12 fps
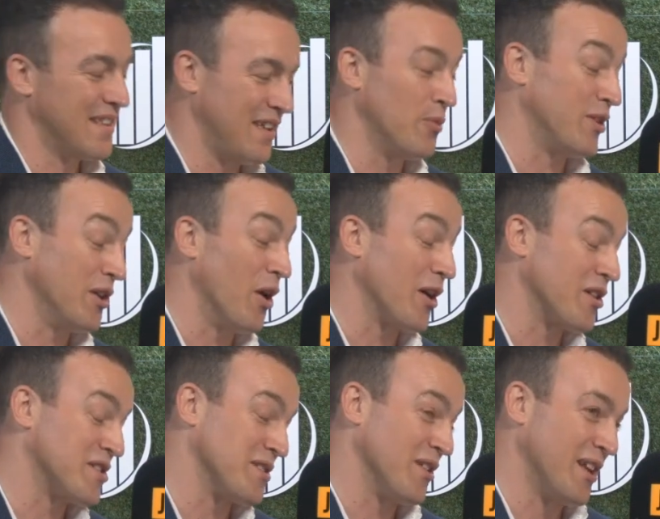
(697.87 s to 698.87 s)
It did with the
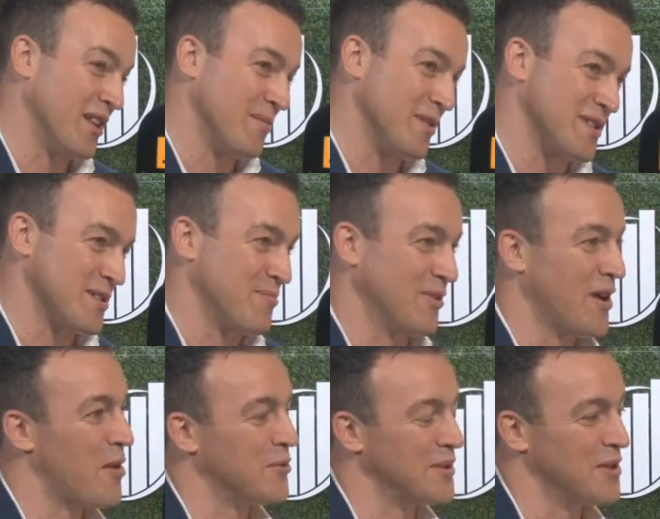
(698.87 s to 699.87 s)
Irish side of the business, but
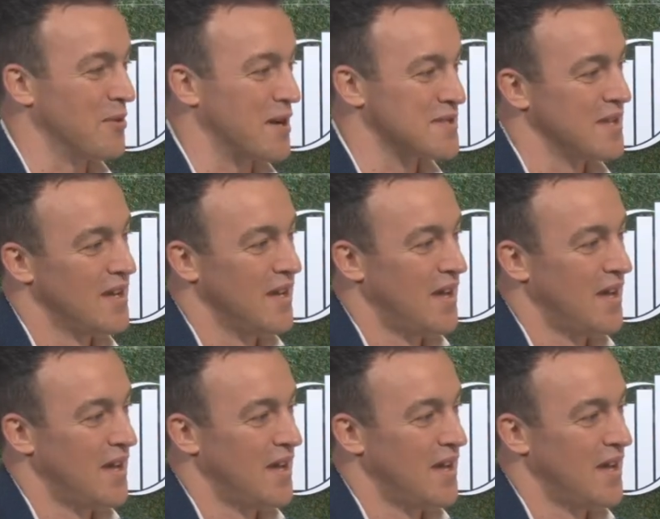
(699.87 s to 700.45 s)
not with the US.